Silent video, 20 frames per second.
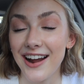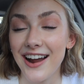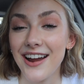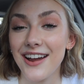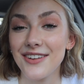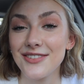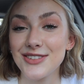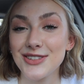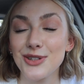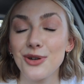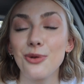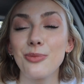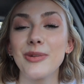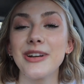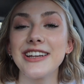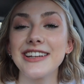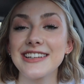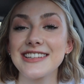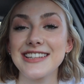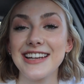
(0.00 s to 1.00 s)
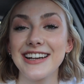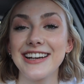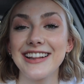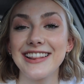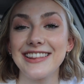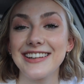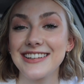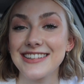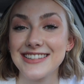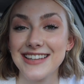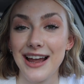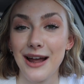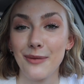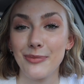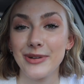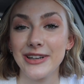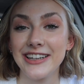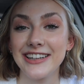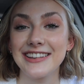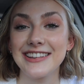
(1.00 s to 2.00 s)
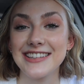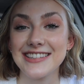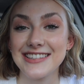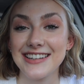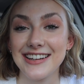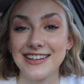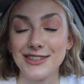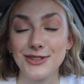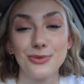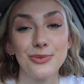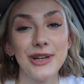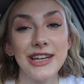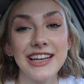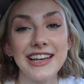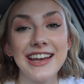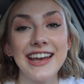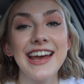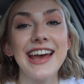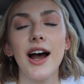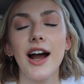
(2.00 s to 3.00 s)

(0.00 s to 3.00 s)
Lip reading: I have so many exciting things happening this next week.